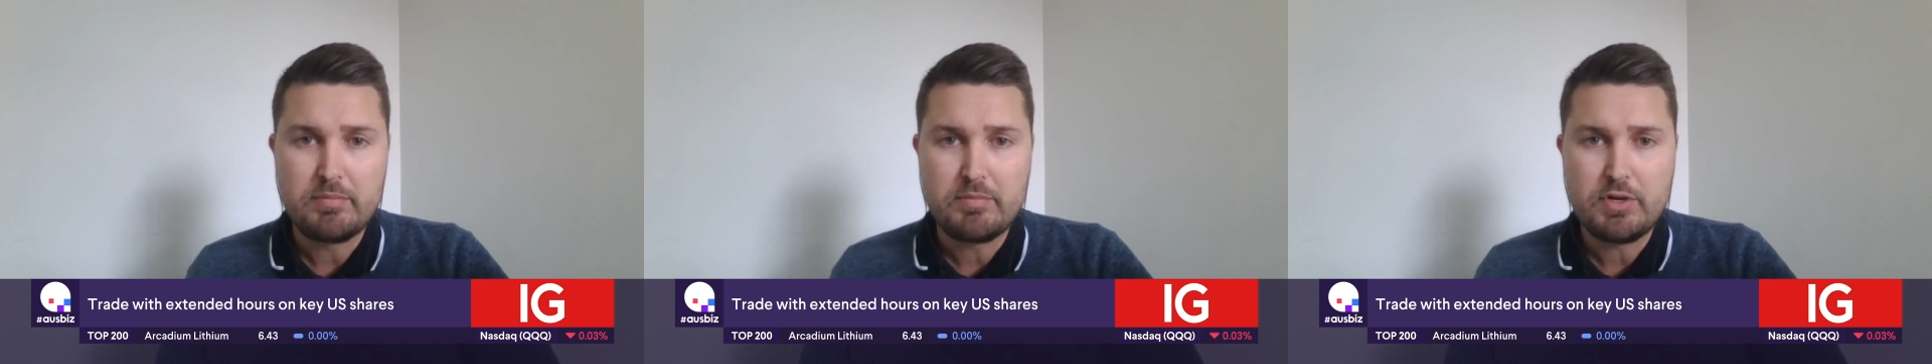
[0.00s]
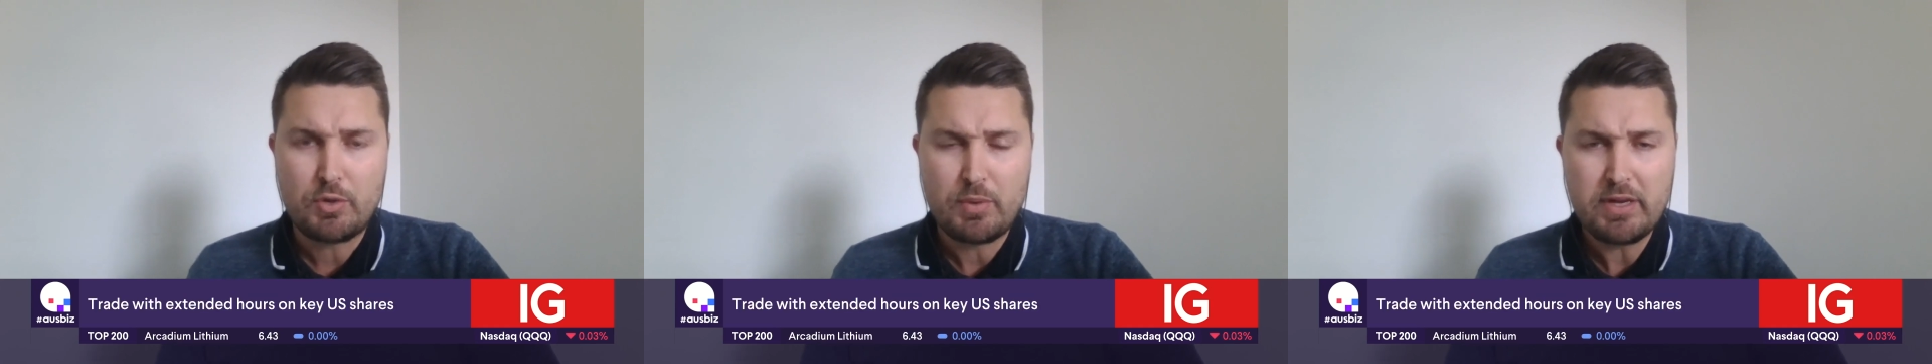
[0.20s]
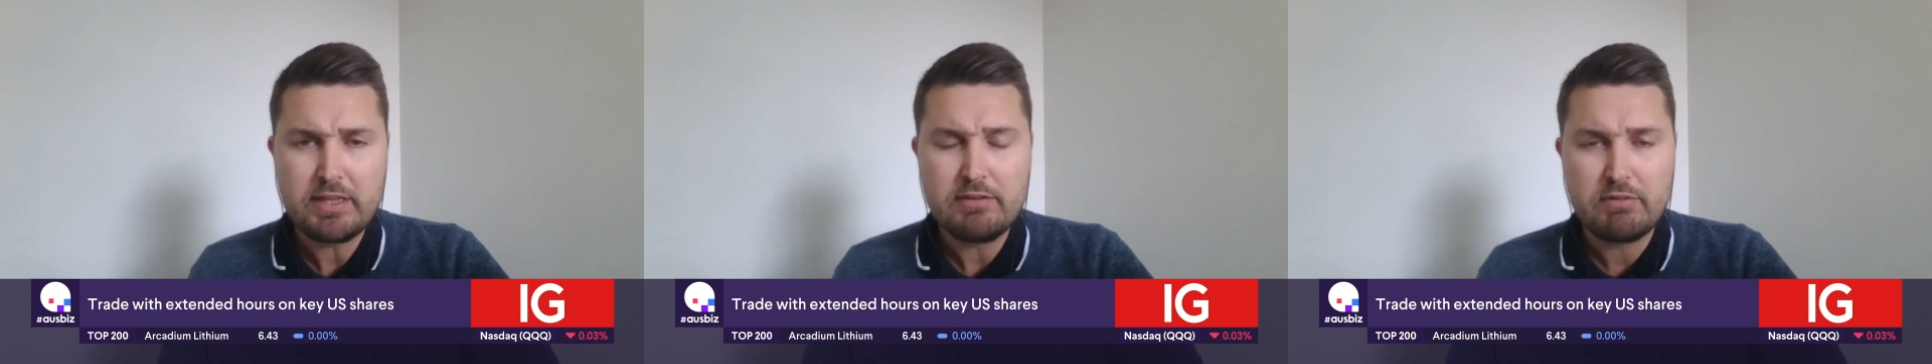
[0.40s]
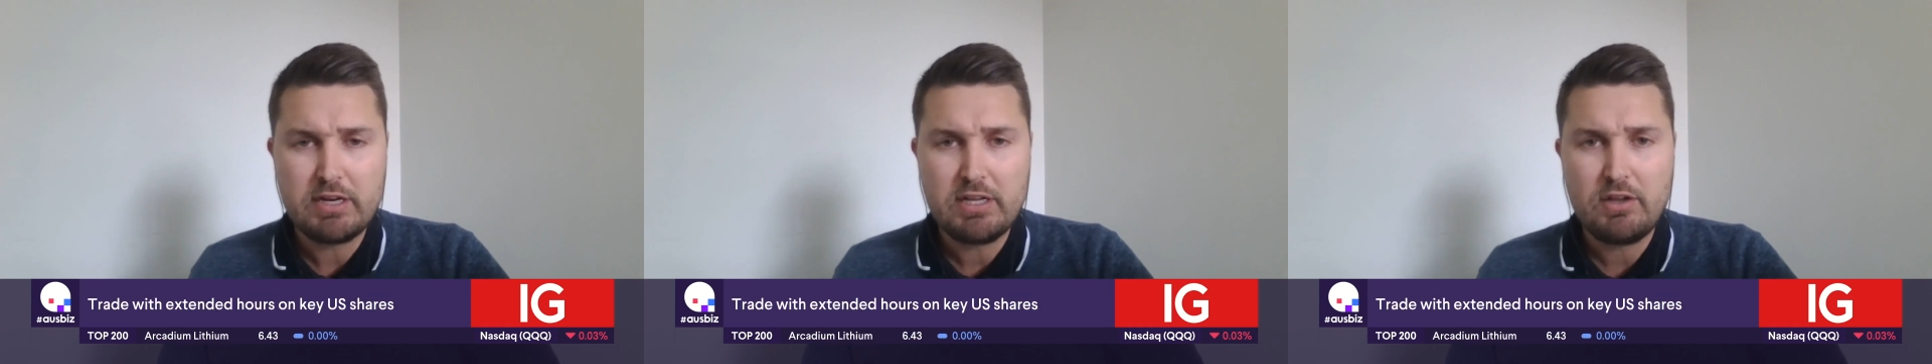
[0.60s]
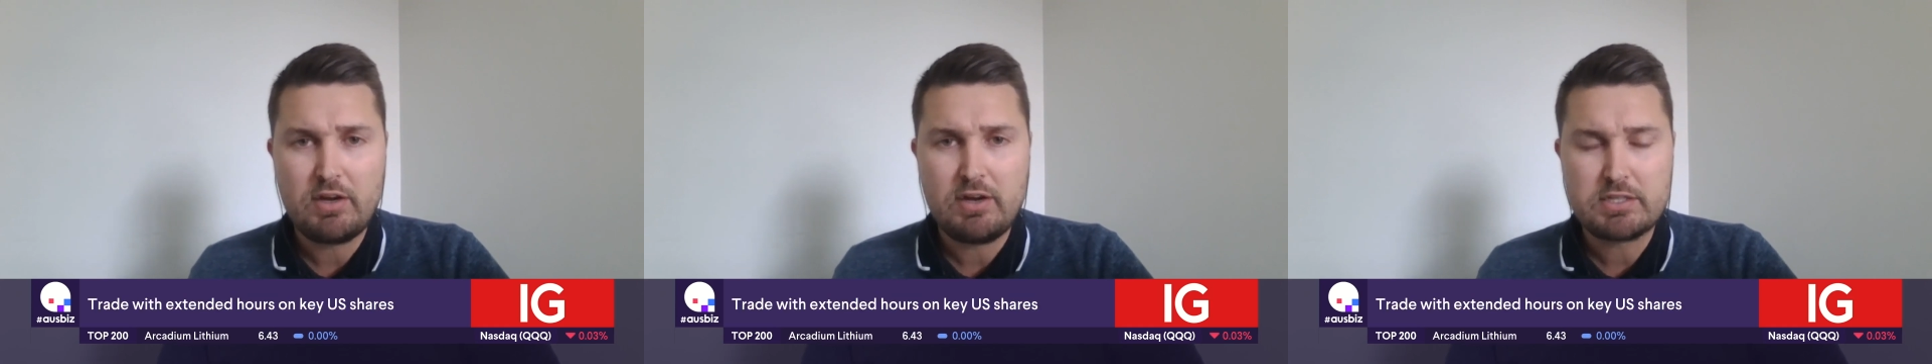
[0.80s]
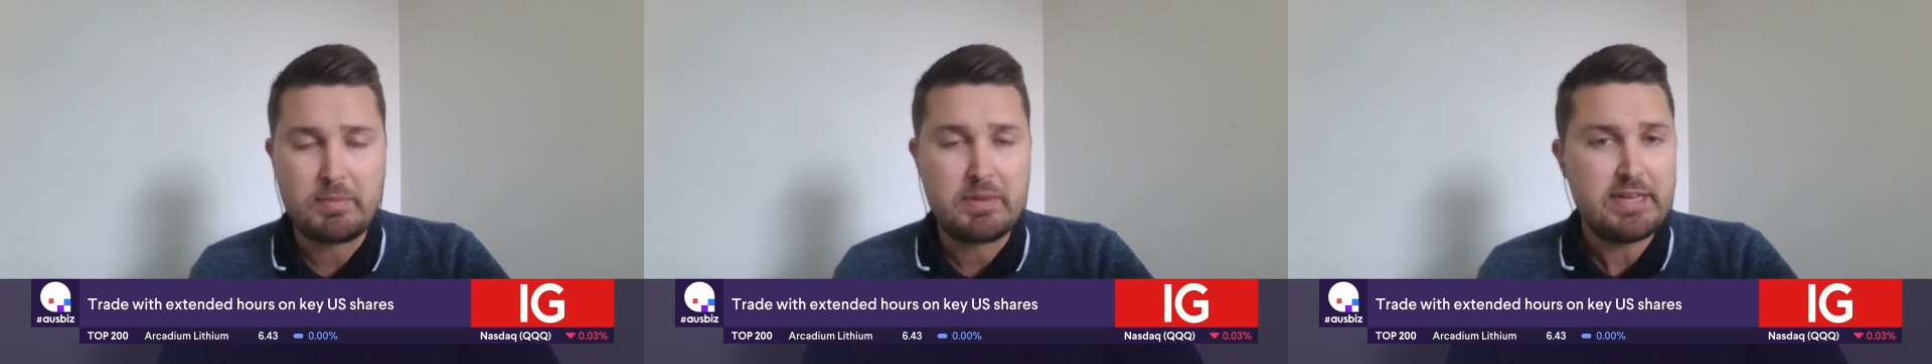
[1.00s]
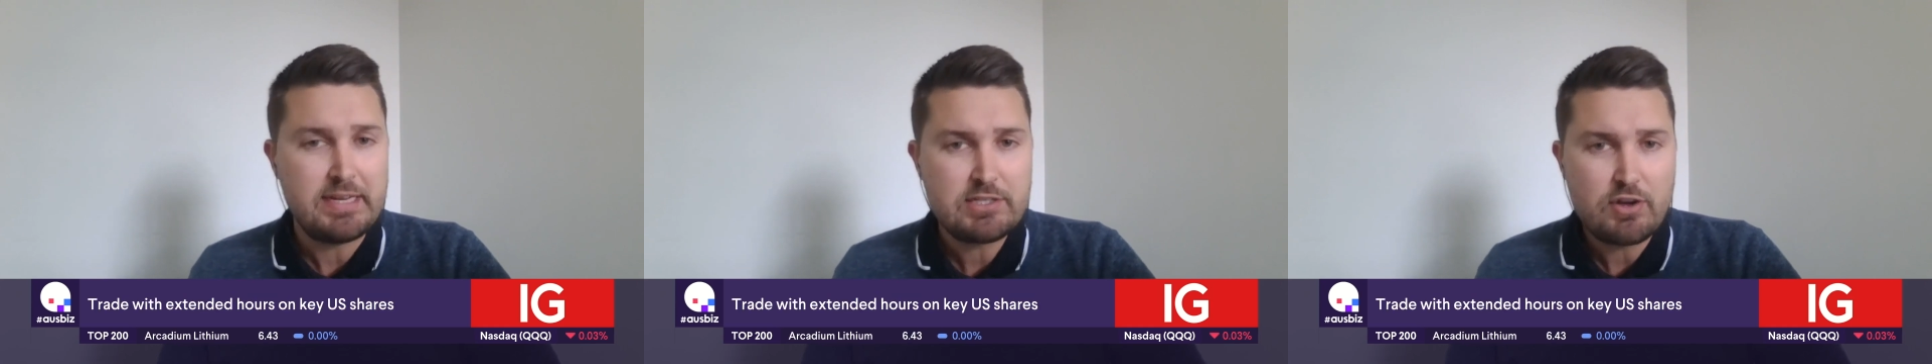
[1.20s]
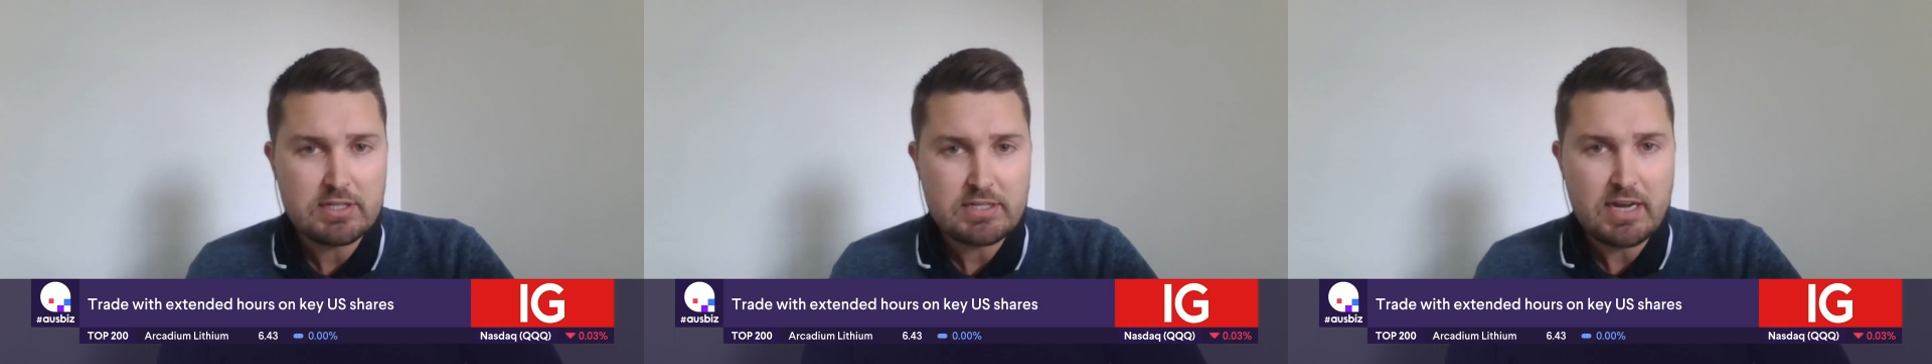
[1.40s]
you quickly realise,
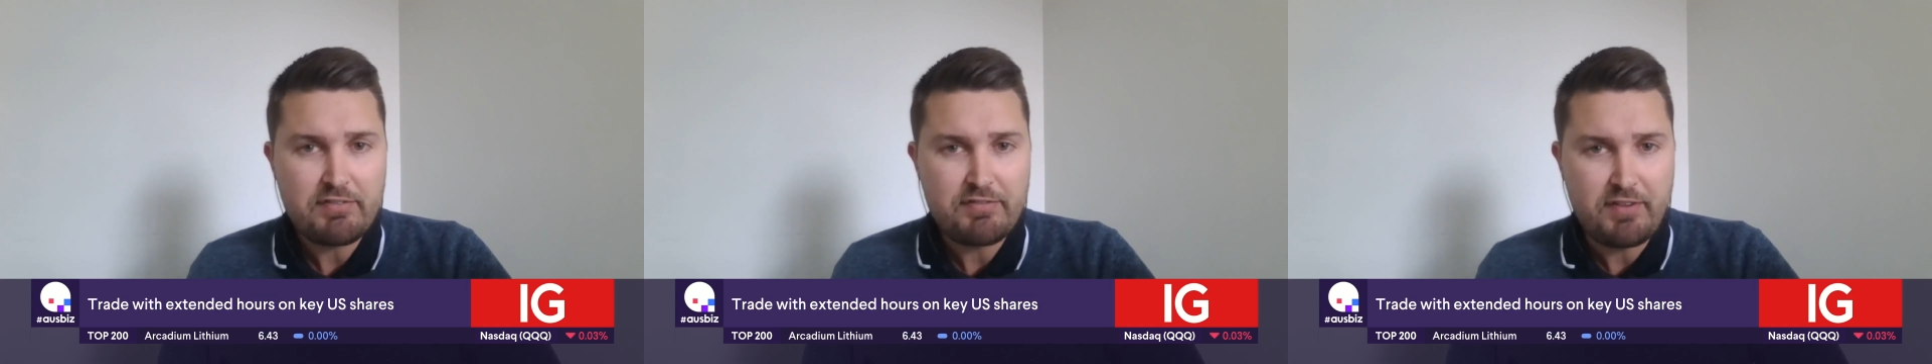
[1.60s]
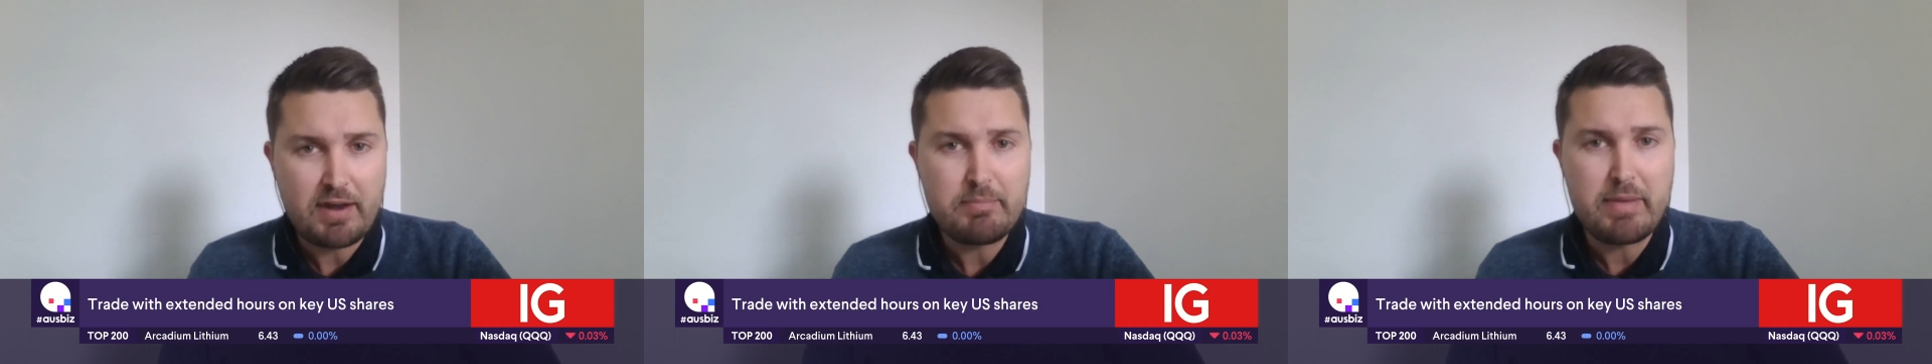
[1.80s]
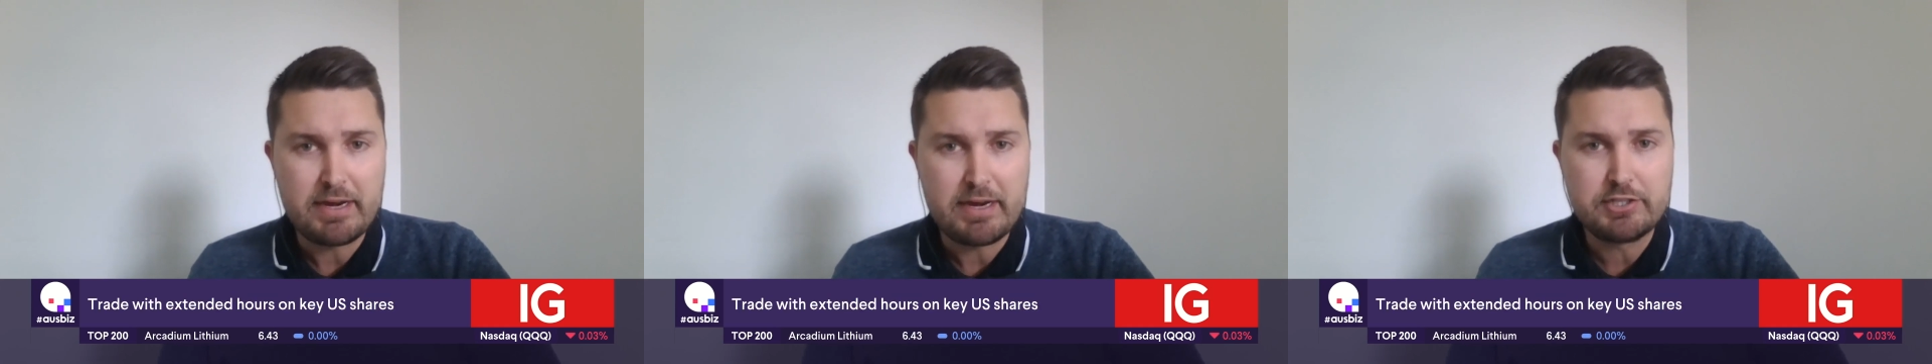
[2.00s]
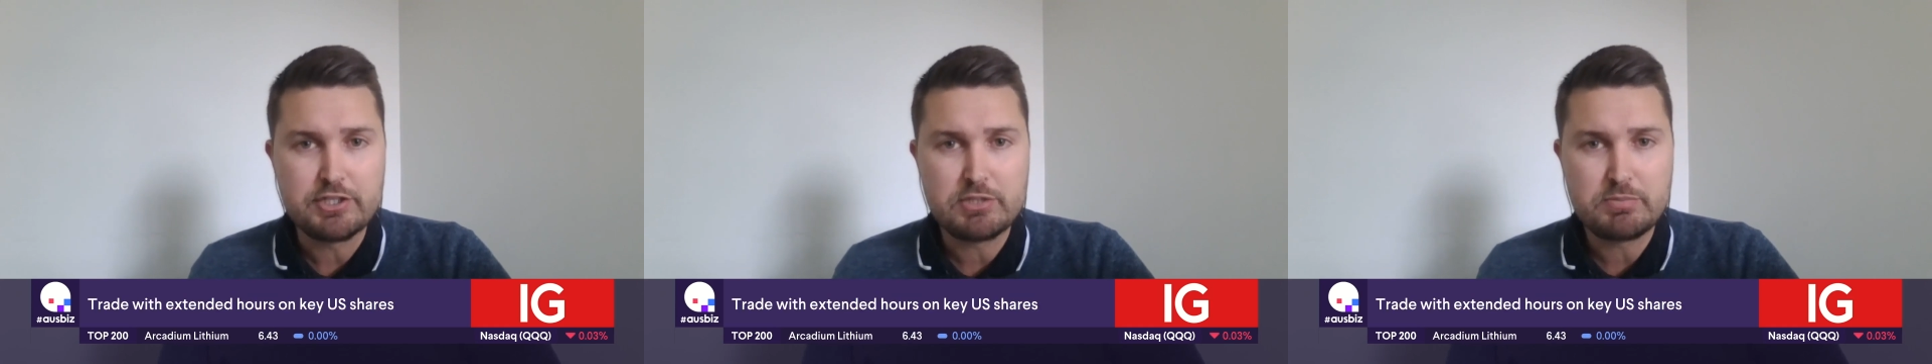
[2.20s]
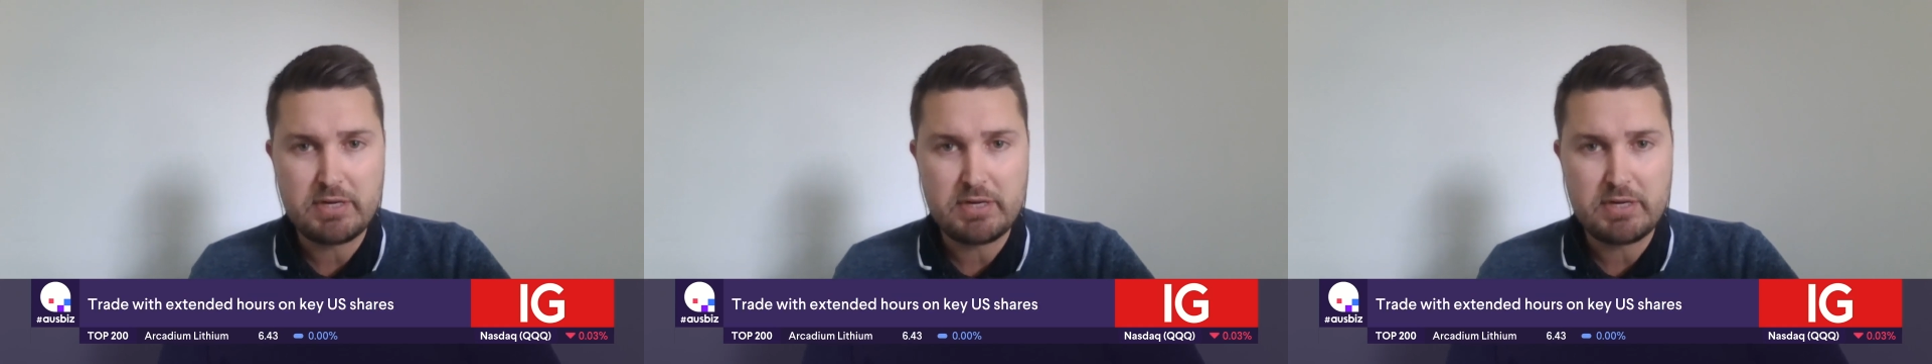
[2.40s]
these guys are fund managers,